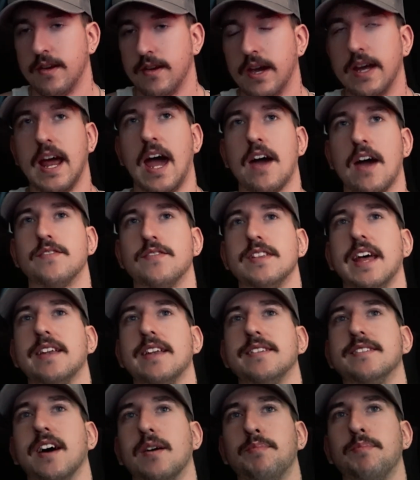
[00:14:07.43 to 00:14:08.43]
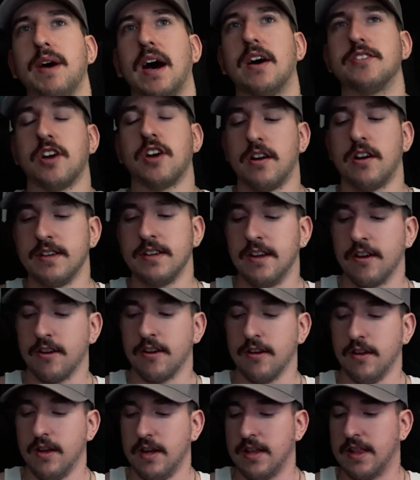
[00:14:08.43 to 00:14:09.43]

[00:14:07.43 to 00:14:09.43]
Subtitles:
And having that dump pouch on here,